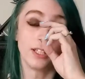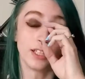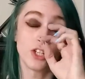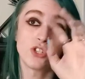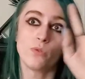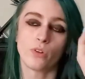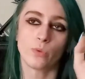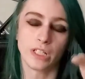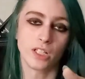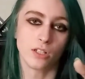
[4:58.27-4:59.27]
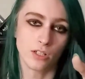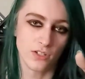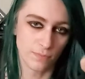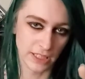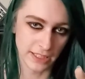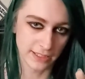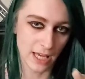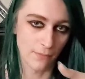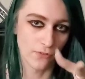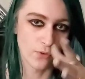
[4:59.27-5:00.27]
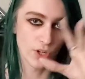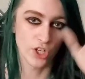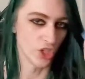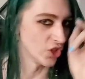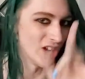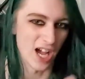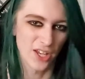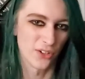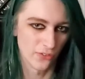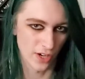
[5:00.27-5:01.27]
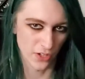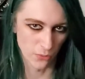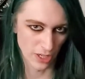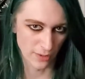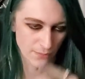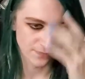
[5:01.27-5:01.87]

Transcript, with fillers: Unless you are really good and you've played this game before, you're not gonna fucking win.